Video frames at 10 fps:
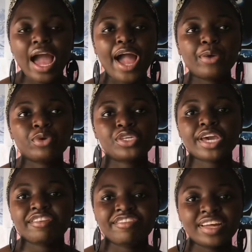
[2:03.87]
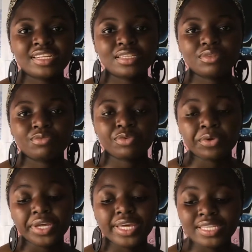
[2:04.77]
which I find it
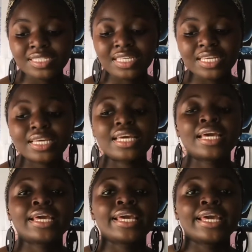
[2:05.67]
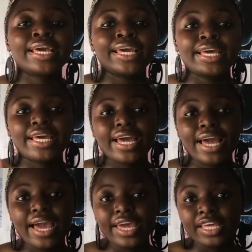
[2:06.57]
very easy,
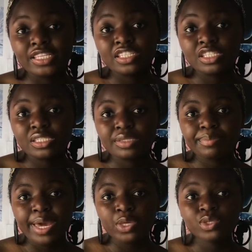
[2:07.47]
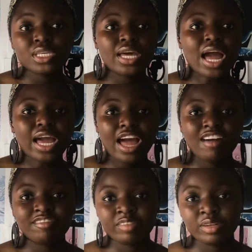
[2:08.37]
is by using
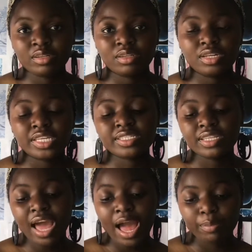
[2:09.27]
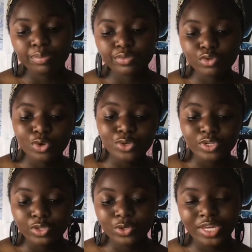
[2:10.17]
Canva. It's an app, so
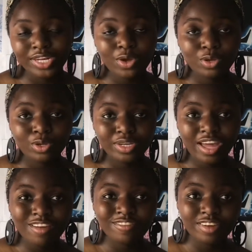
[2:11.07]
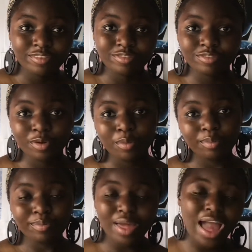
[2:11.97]
you can download Canva
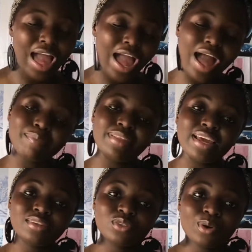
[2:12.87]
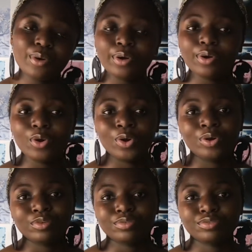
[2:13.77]
from Play Store
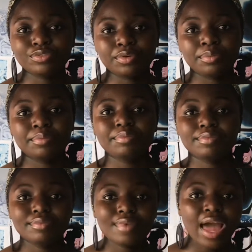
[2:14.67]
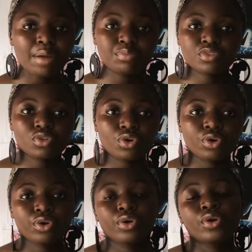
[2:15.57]
or from App
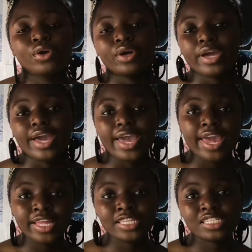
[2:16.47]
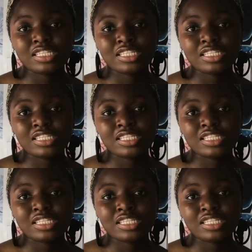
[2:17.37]
Store and